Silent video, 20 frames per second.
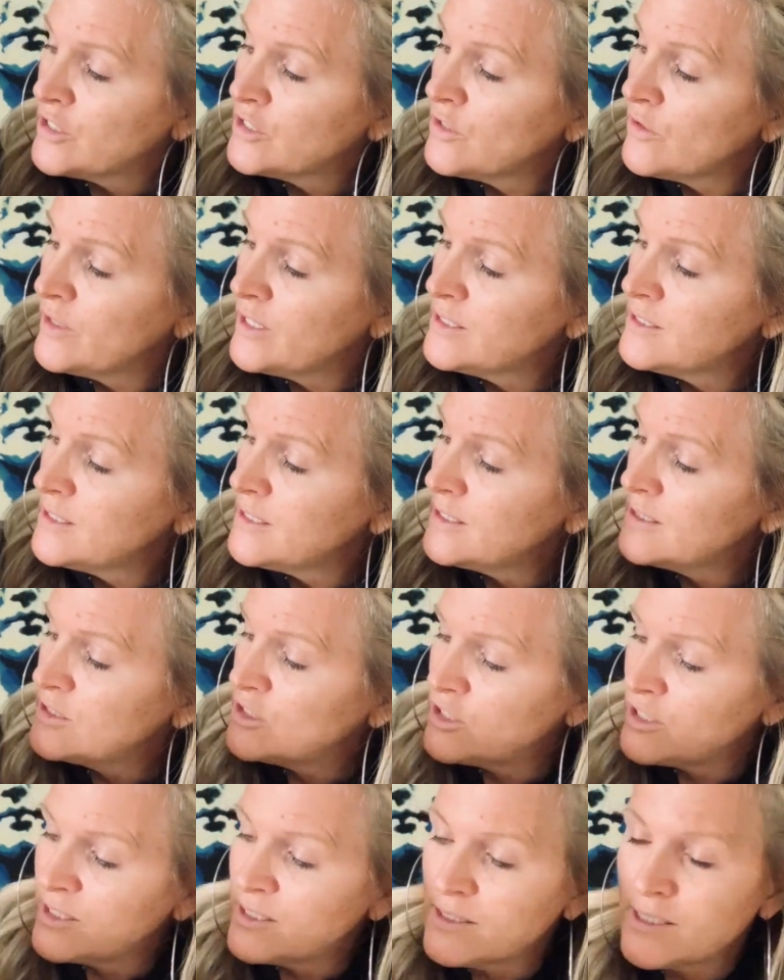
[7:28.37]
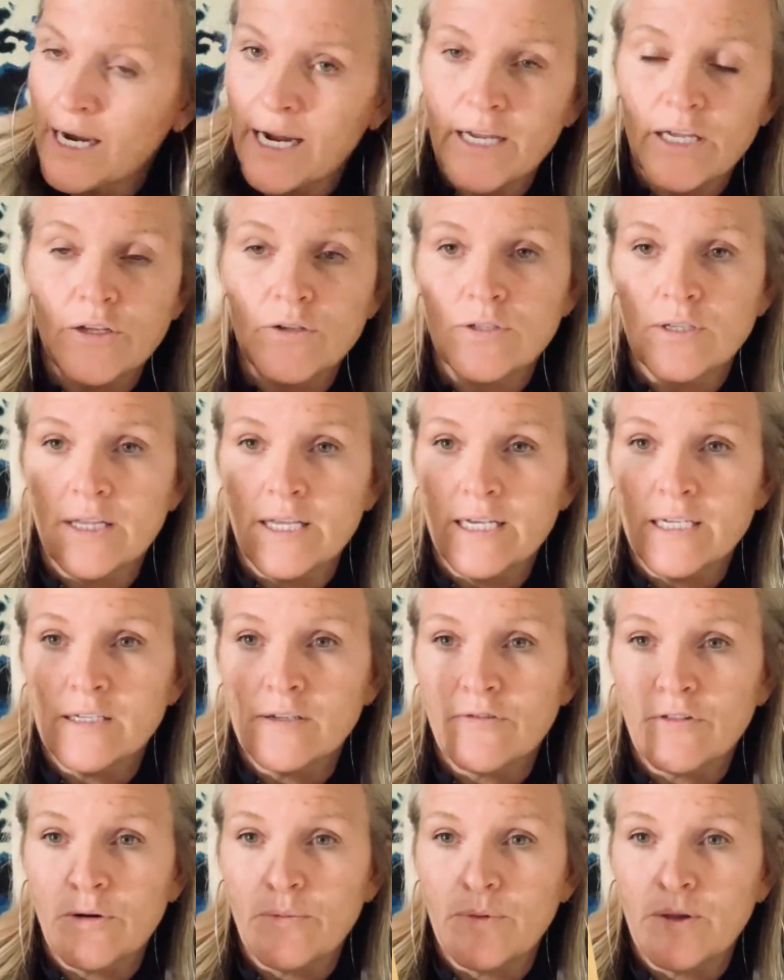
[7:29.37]
So this is just, I use
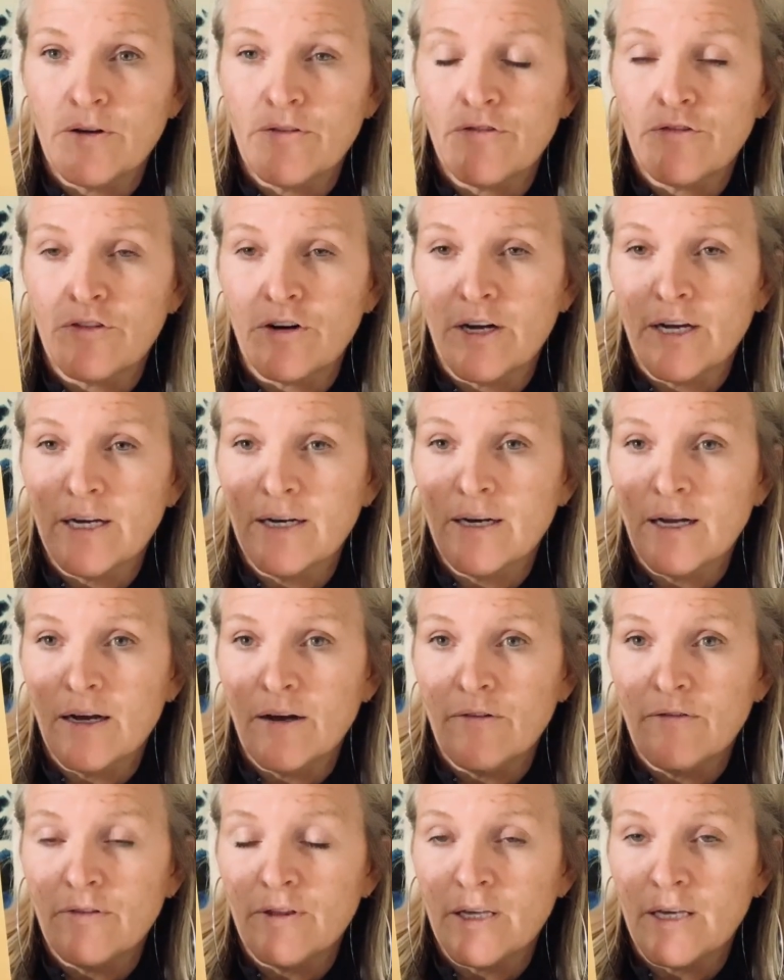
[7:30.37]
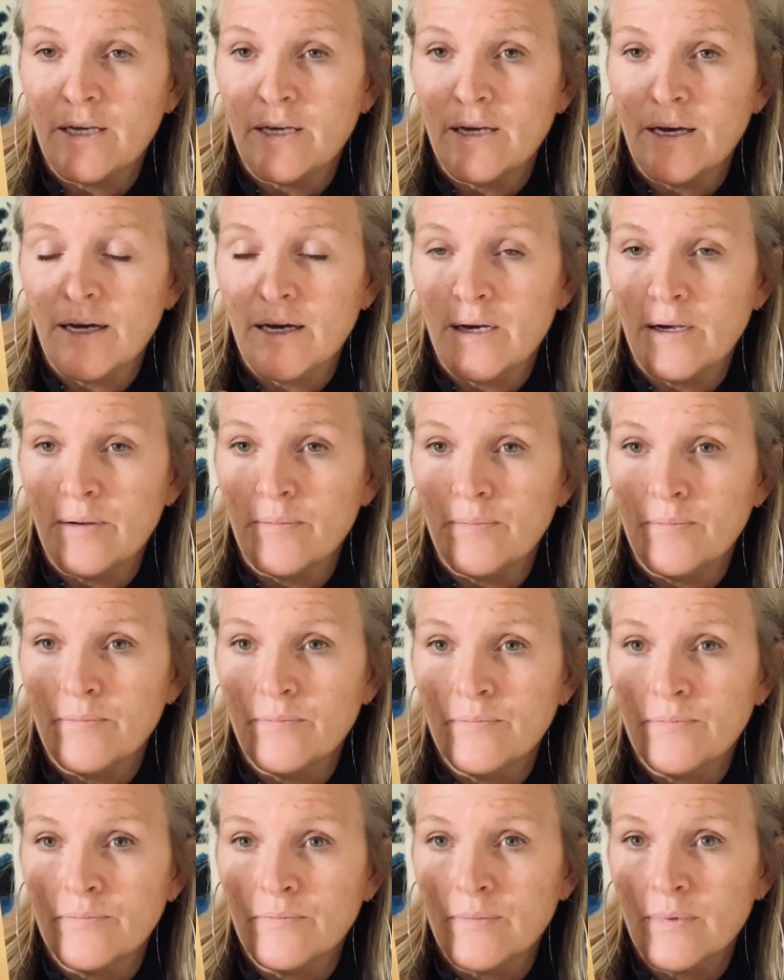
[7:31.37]
this from the front of the, um,
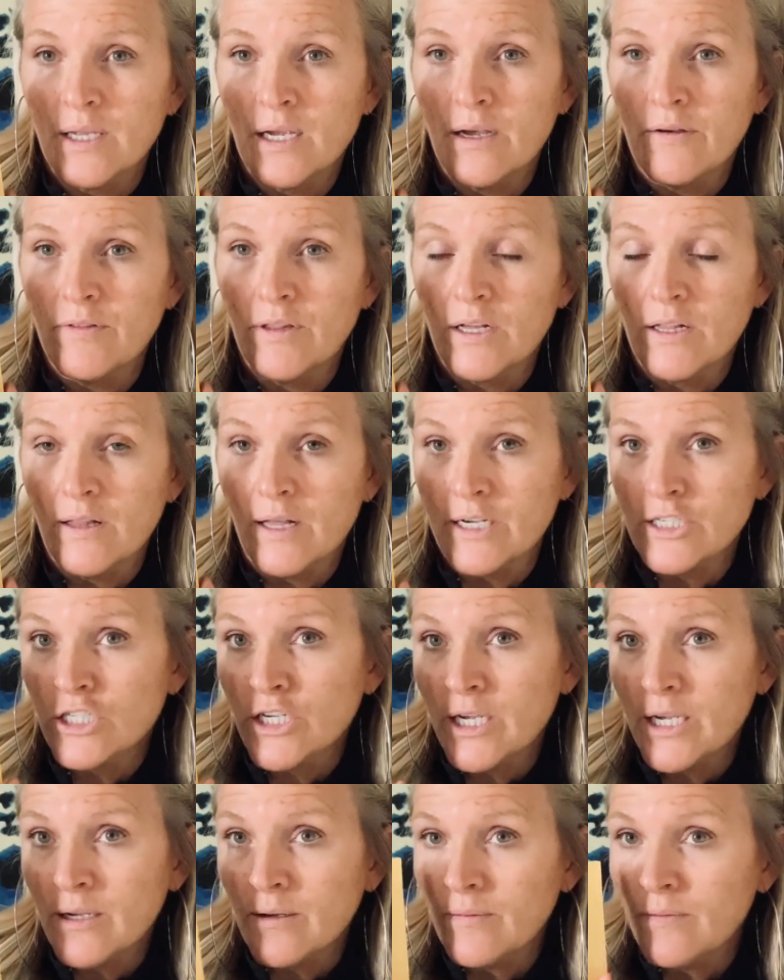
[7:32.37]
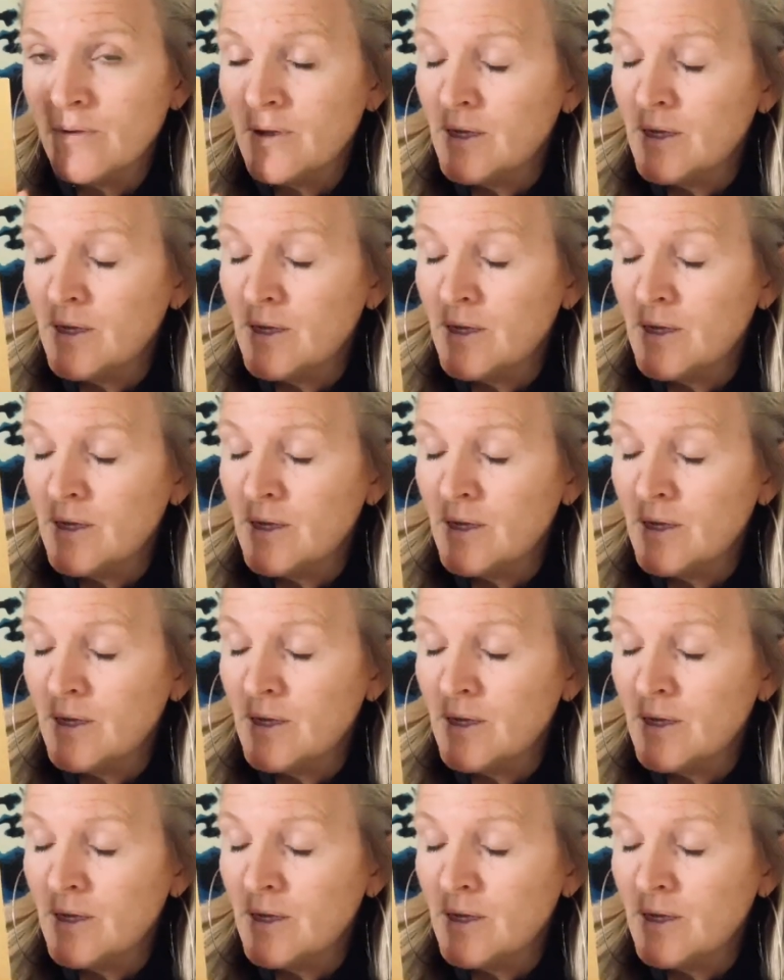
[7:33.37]
of the collage kit.